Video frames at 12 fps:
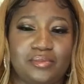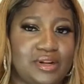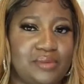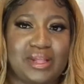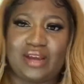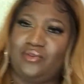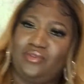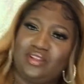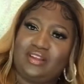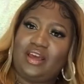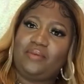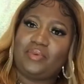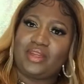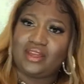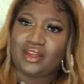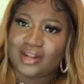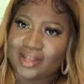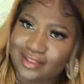And I'm like, what type of
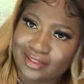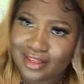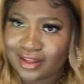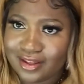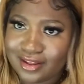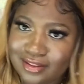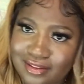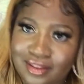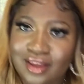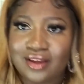hair this is?